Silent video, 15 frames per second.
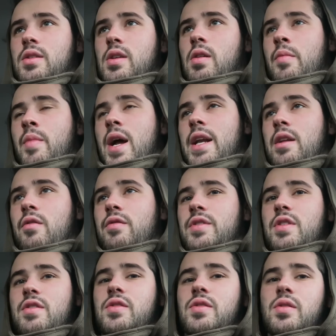So I'm headed over
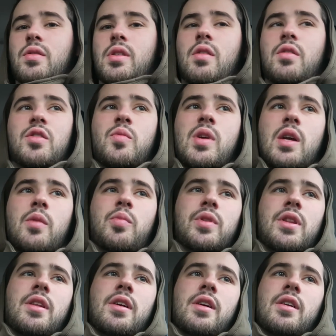to the studio to meet up
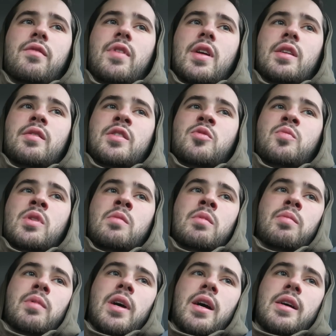with the Veterans
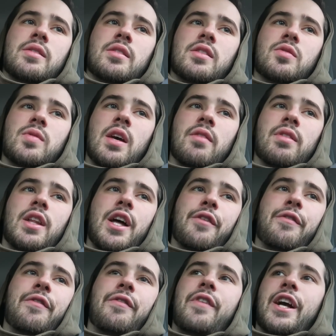Minimum guys because we have a lot
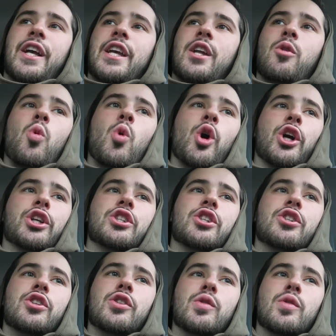of fucking work
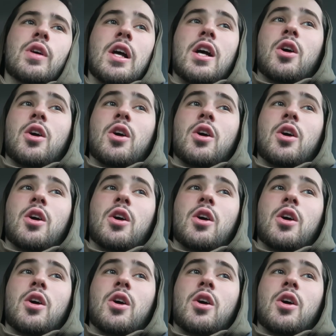to do.